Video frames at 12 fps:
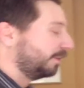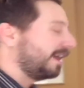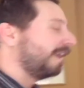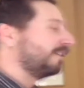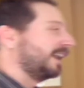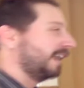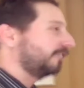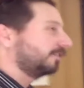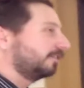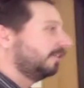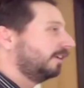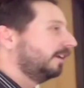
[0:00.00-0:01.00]
without an
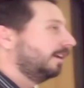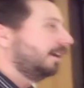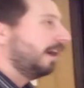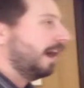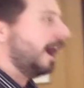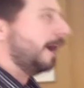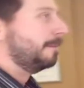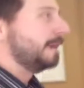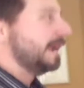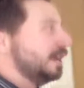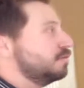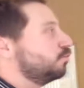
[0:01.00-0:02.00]
answer.
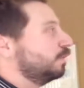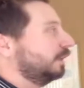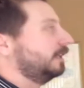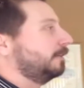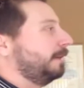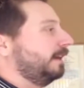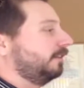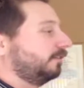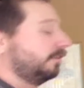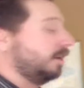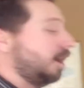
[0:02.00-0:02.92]
It really depends